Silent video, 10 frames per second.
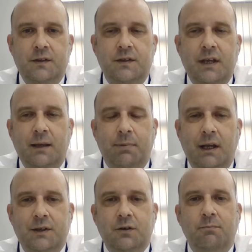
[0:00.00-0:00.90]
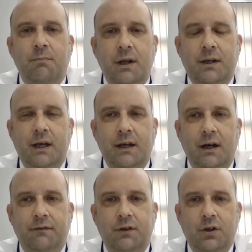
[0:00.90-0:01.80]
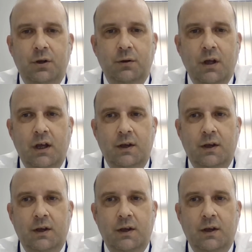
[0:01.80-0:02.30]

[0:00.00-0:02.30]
to take place on Monday afternoon